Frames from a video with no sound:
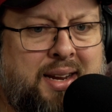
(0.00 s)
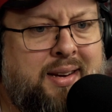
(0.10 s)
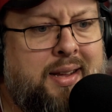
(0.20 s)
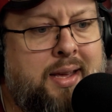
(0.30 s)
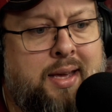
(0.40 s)

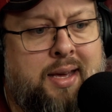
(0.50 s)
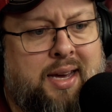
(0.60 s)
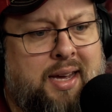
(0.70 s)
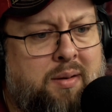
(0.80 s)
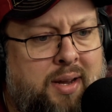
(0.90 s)

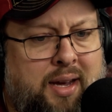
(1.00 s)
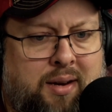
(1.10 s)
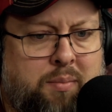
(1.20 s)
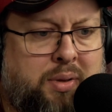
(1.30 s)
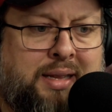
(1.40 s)

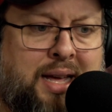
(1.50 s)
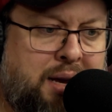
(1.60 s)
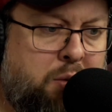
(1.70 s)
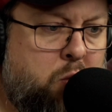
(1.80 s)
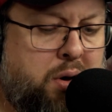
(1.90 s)
and
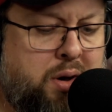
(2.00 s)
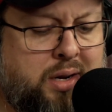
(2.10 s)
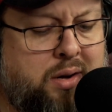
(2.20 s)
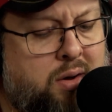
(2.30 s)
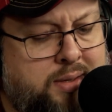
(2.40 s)
plywood
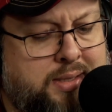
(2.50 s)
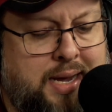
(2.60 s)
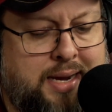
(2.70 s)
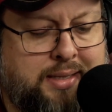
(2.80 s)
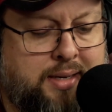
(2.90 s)
and all this
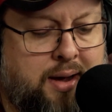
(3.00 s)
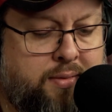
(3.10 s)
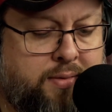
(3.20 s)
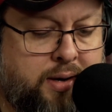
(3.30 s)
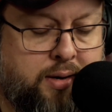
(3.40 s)
kind of
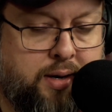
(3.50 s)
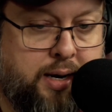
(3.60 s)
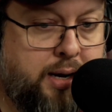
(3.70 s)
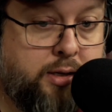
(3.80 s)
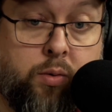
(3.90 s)
stuff. And
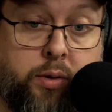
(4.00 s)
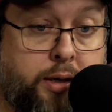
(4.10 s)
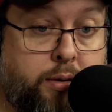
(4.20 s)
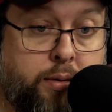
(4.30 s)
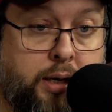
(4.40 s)
I totally
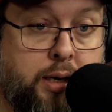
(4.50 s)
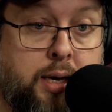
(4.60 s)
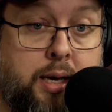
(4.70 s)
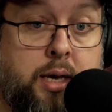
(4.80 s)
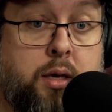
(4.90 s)
agree.
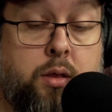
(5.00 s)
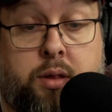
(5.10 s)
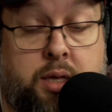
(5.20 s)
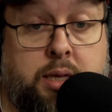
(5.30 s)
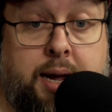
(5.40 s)
The
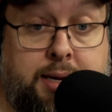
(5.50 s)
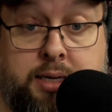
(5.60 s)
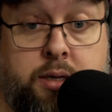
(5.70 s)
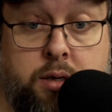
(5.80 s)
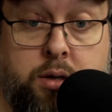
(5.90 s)
thing that I
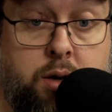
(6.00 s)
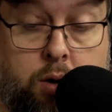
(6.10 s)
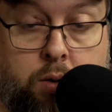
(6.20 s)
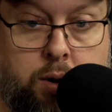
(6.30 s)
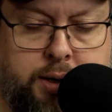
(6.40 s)
didn't know
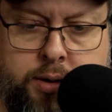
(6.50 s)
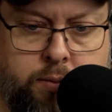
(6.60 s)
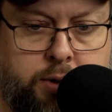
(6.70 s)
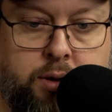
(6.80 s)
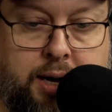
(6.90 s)
or I didn't
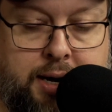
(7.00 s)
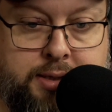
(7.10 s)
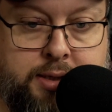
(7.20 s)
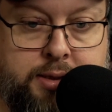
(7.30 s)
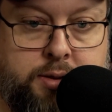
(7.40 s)

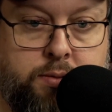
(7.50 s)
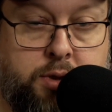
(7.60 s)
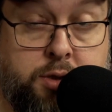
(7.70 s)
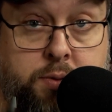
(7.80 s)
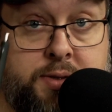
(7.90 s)
realize is
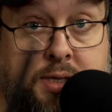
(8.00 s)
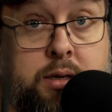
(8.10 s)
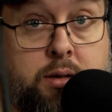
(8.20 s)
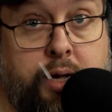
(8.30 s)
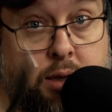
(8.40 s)
because we've seen
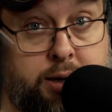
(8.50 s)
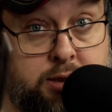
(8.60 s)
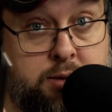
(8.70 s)
a lot of like